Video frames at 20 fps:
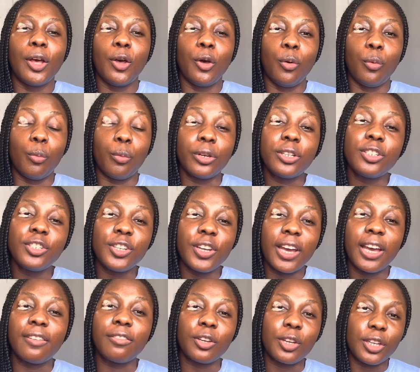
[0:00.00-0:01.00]
Once you
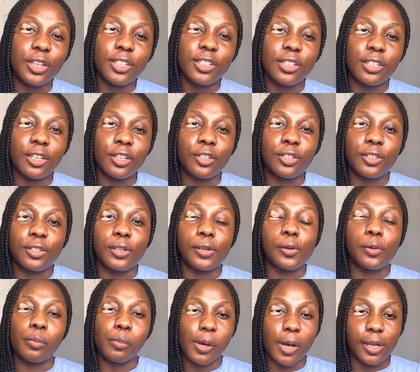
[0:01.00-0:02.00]
have your international
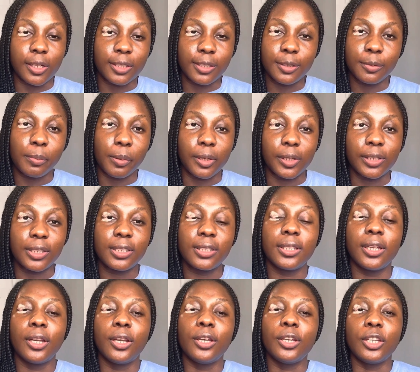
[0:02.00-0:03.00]
passport,
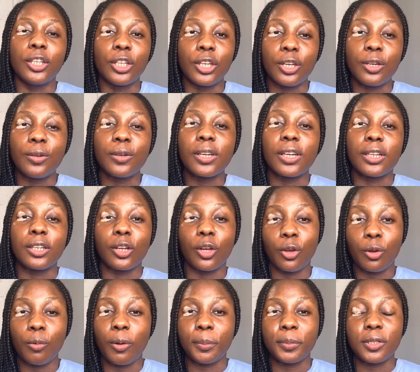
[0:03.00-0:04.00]
you can
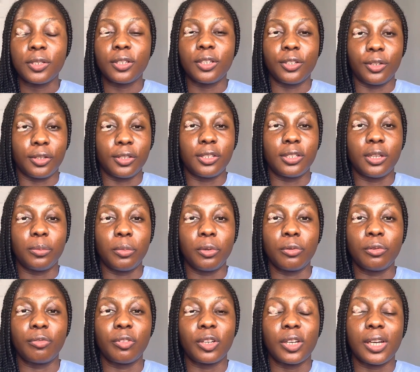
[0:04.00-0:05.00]
go up to the Nursing and
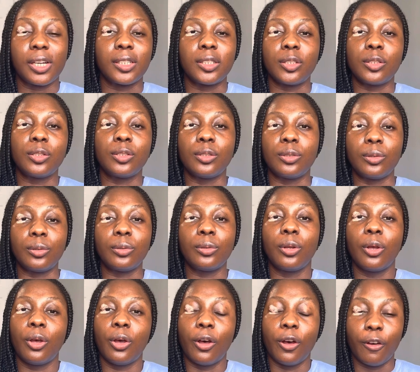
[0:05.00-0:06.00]
Midwifery Council
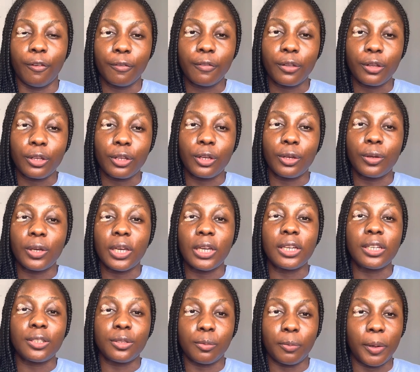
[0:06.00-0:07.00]
of the
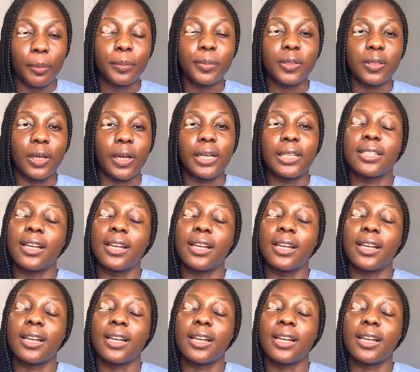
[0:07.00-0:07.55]
UK's website.